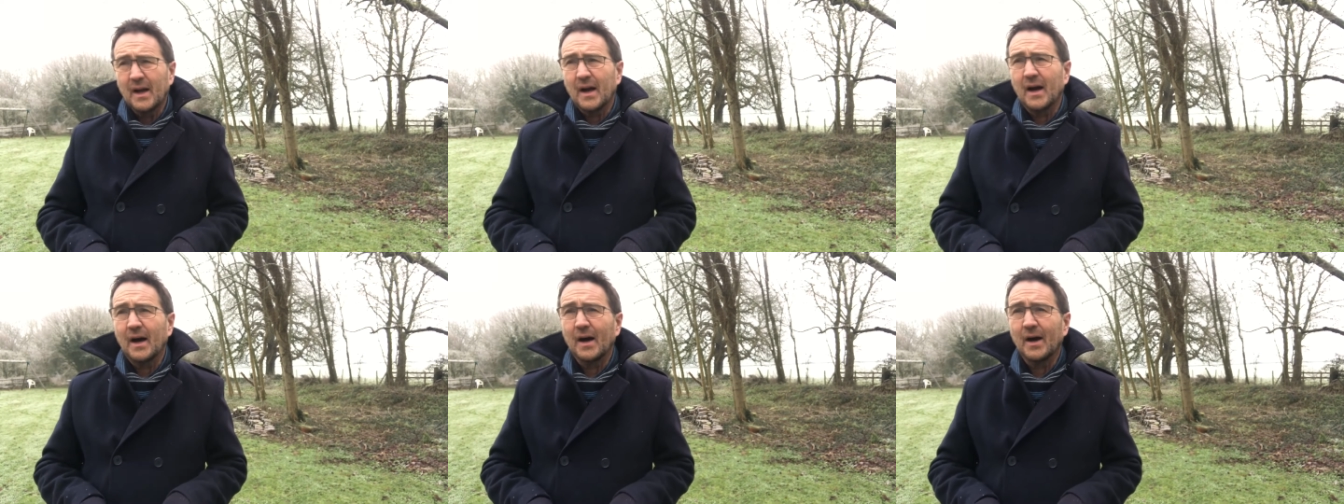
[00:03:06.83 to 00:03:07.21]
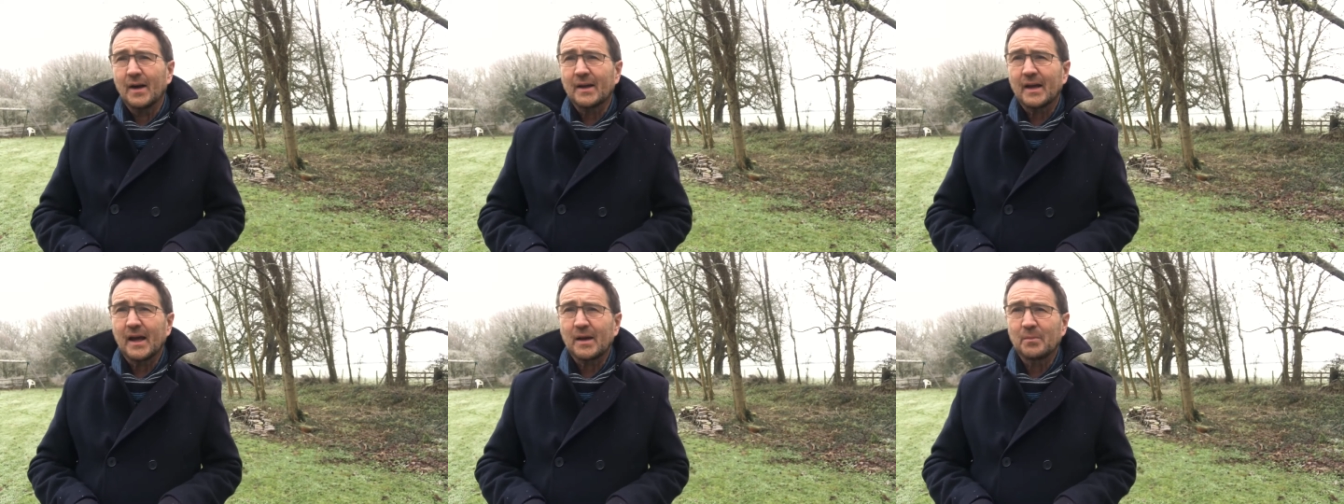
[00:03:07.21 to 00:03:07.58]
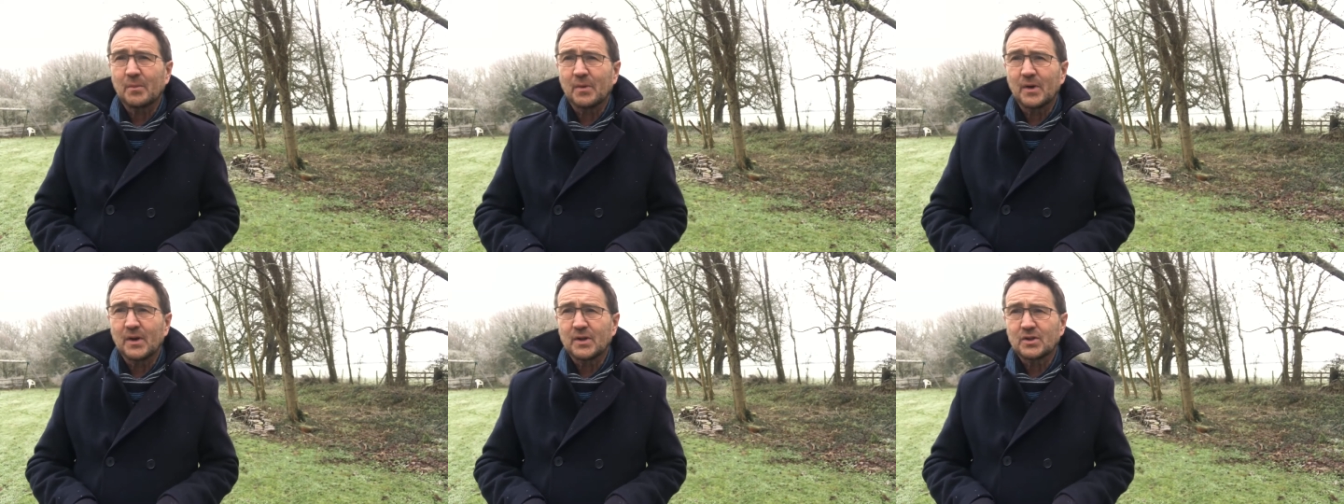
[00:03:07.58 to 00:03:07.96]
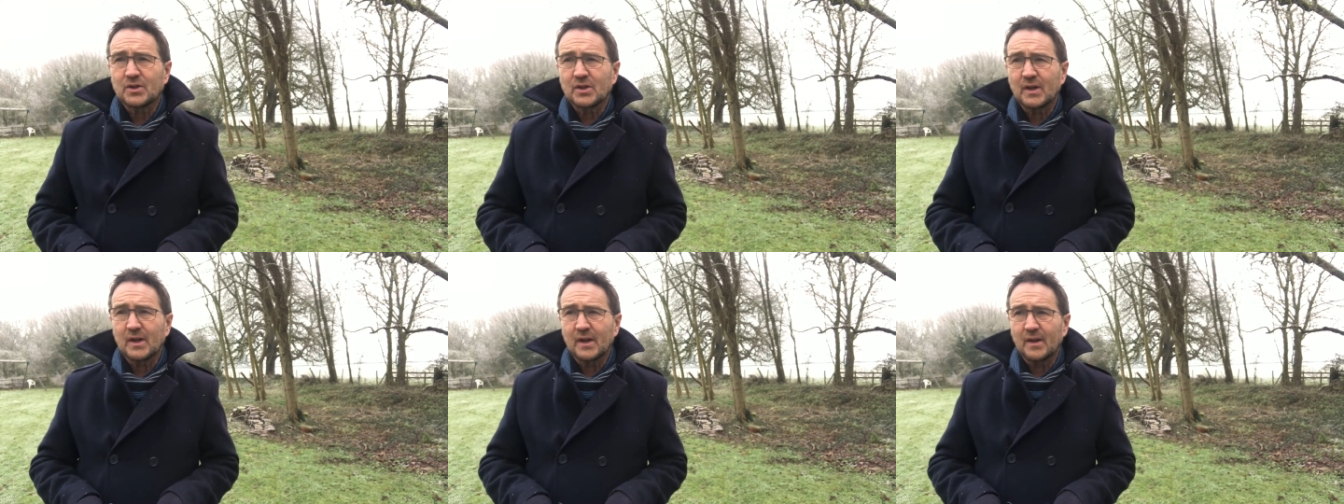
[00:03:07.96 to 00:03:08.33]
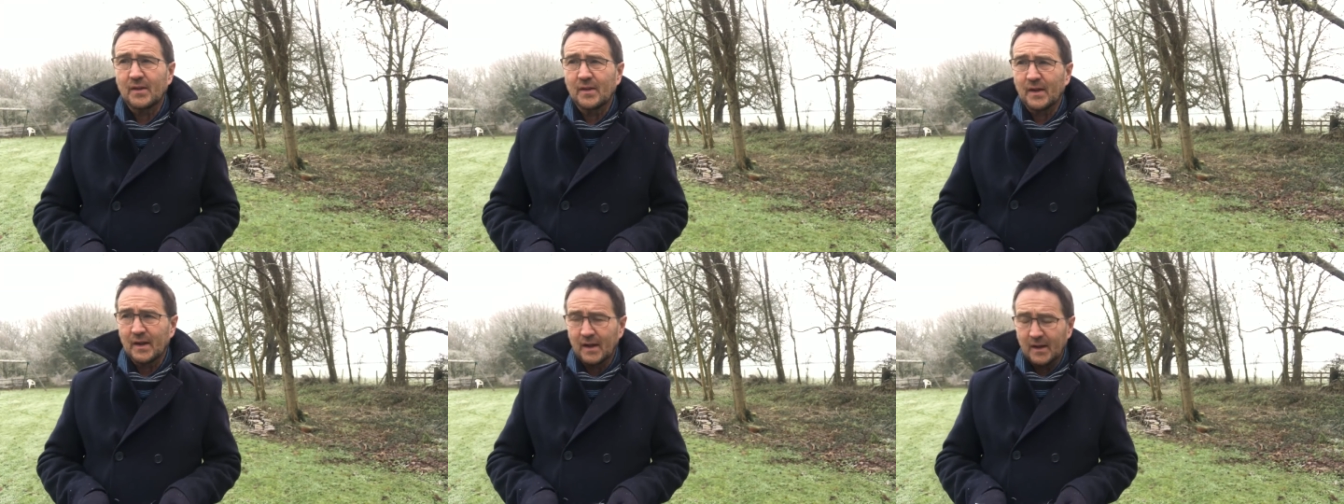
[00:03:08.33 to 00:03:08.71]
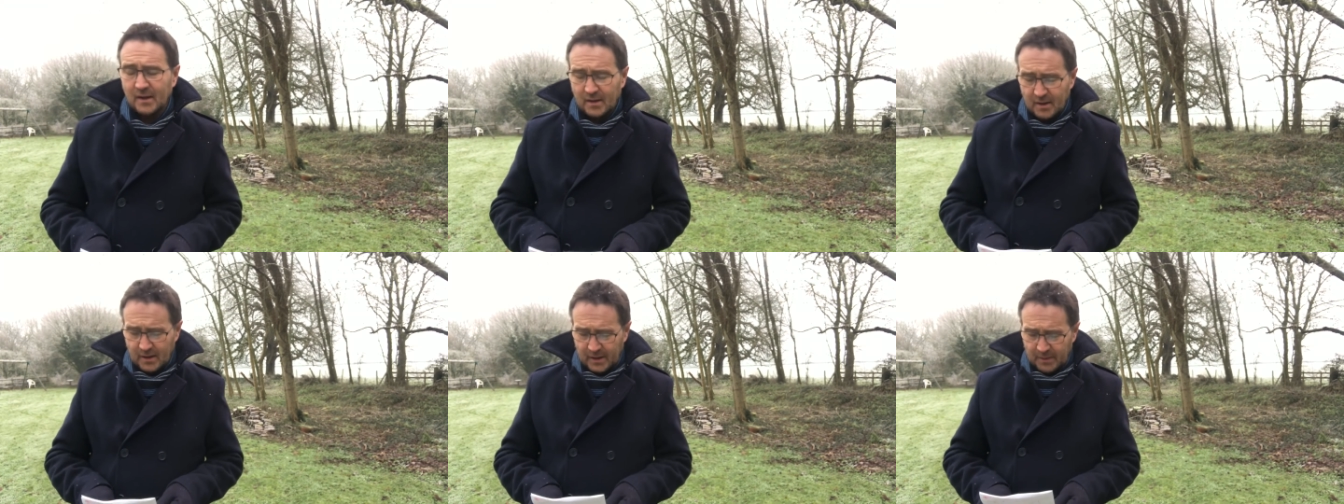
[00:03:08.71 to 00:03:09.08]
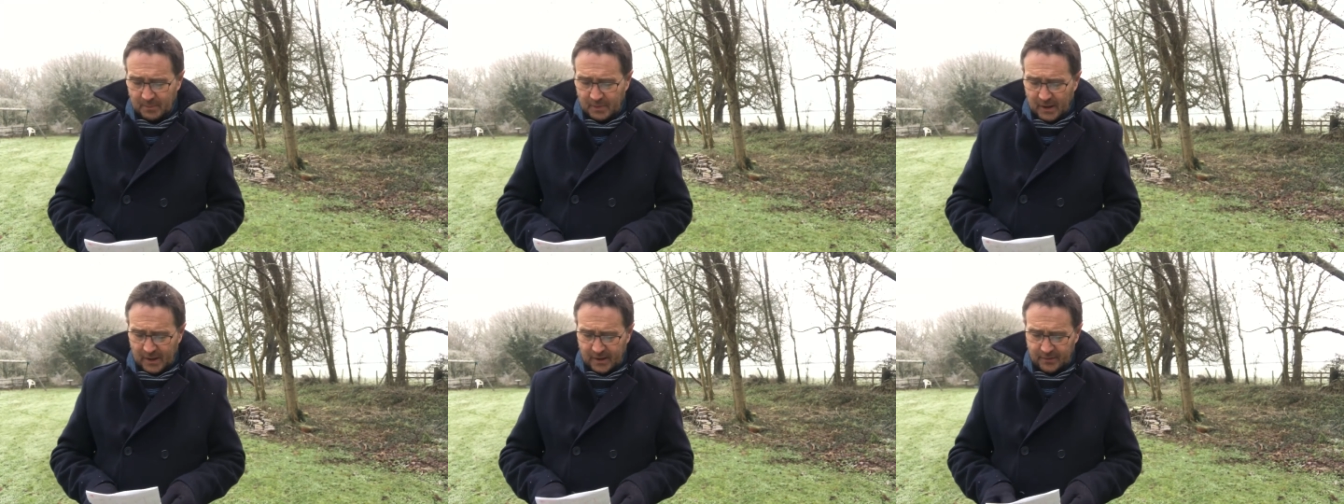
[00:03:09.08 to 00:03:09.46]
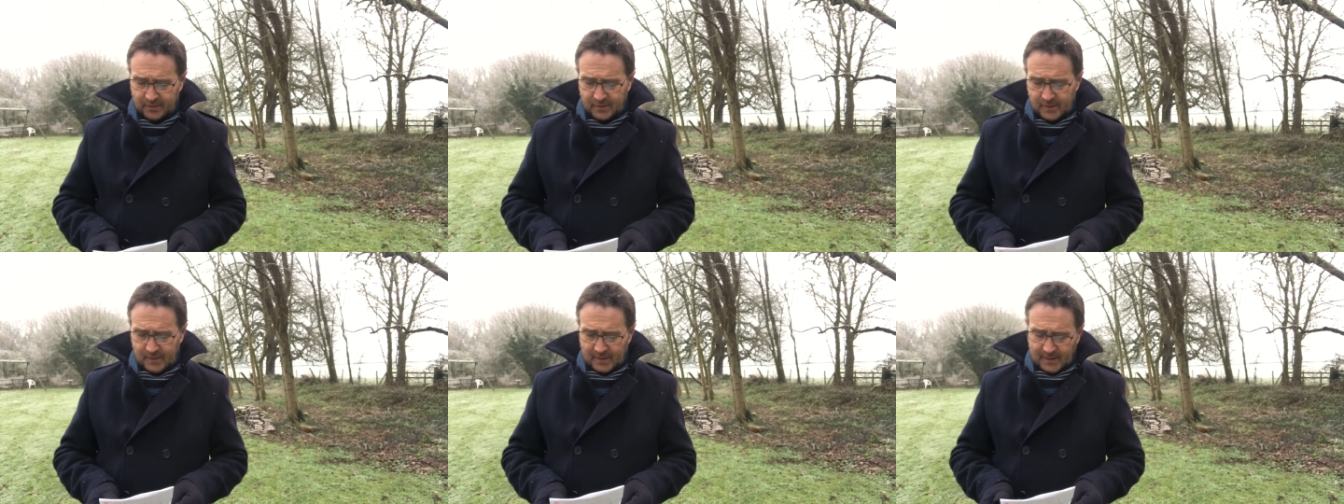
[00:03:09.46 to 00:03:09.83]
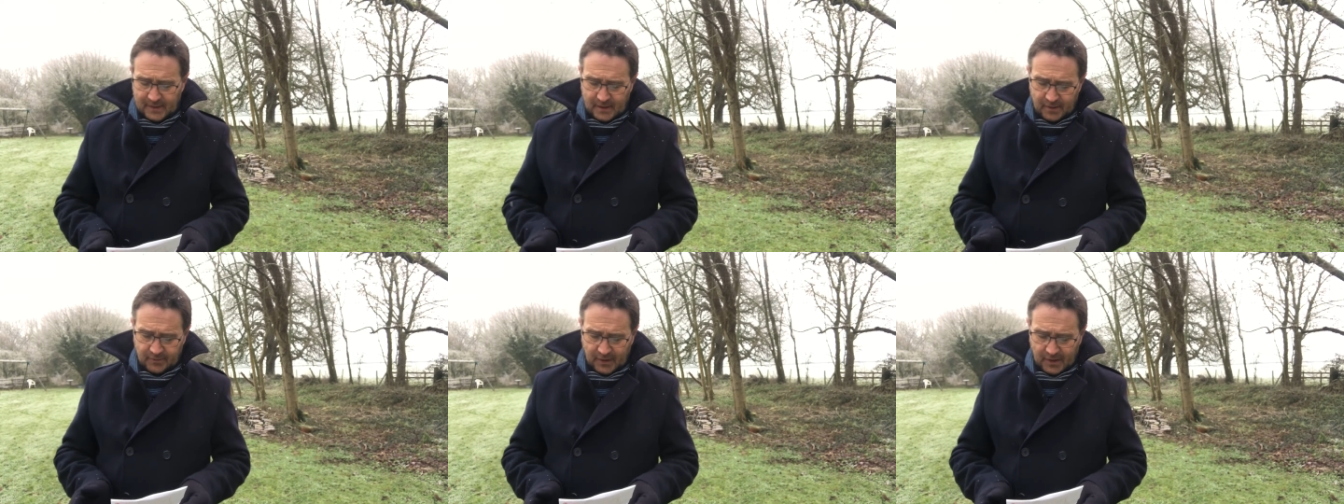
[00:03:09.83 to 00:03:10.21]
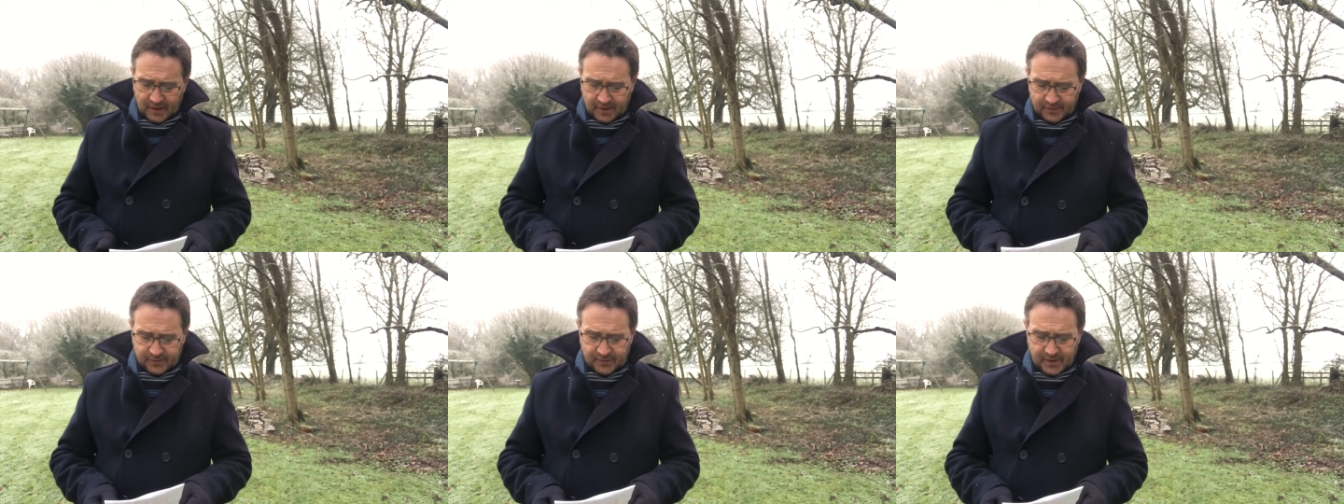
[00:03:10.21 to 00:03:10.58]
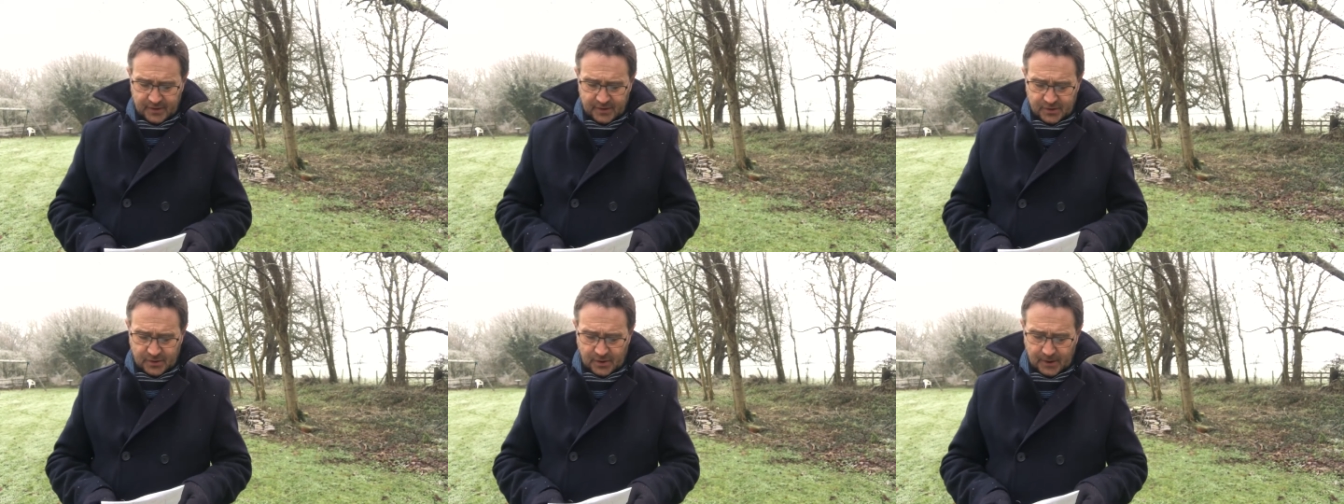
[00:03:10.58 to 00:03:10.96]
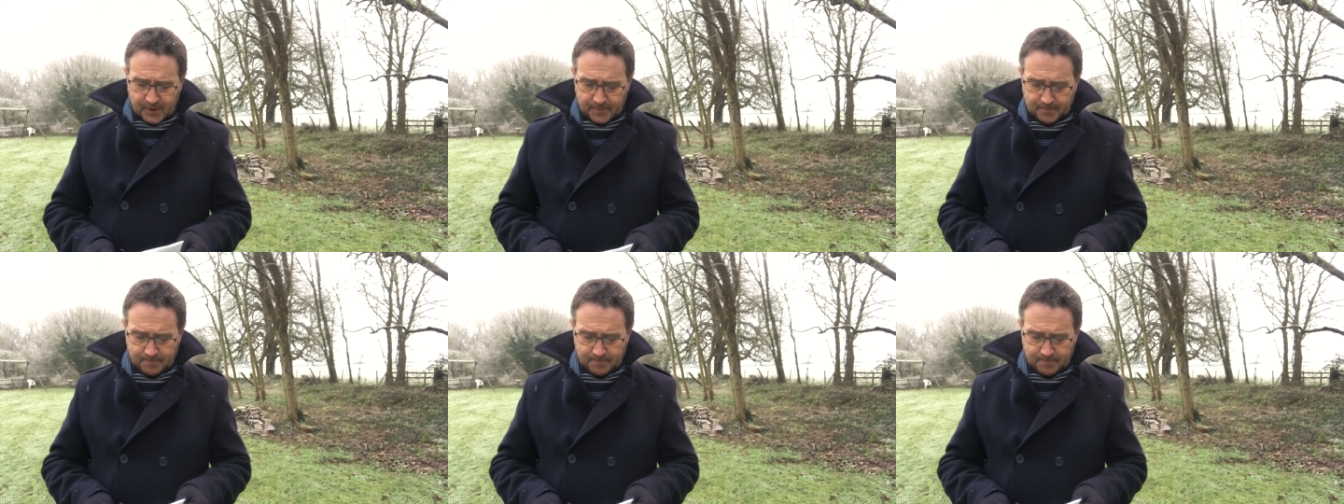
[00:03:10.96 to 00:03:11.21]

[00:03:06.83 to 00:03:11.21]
uh, Cambridge in the early part of the last century.